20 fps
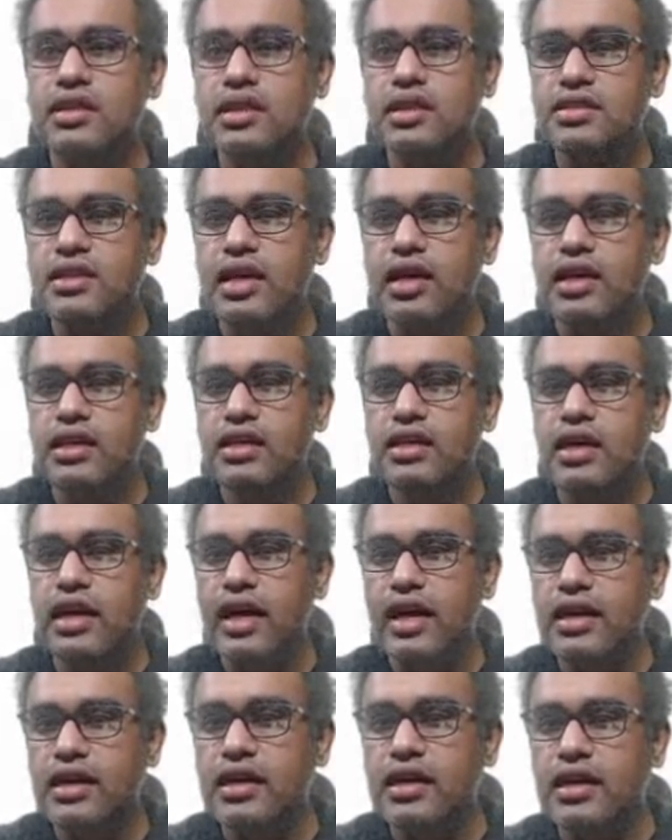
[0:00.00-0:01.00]
these are the
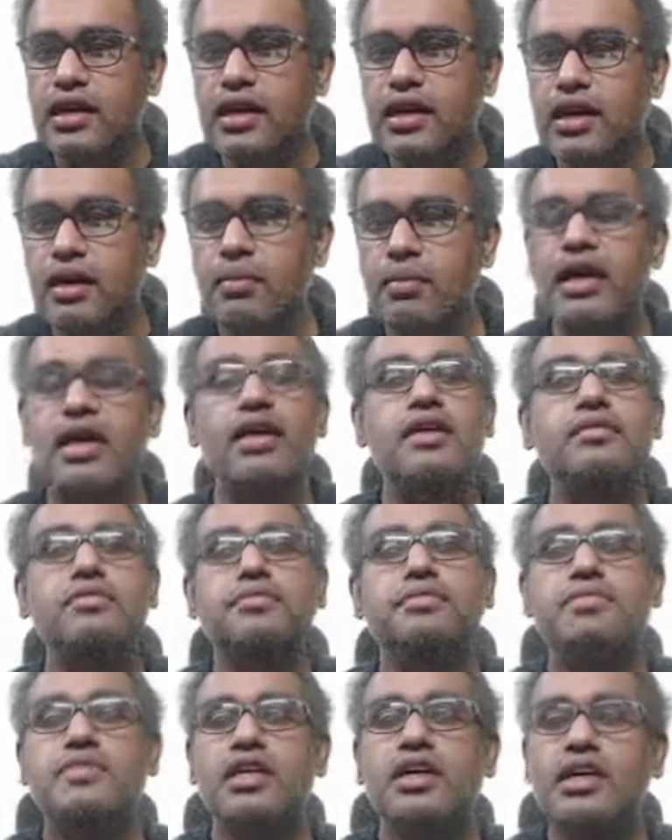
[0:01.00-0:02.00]
anterior rami,
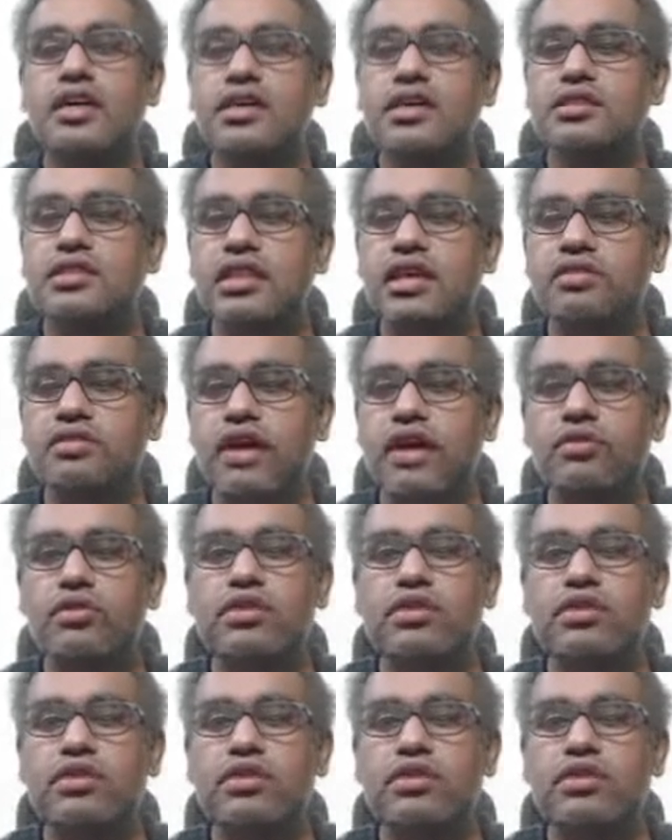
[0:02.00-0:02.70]
C5 to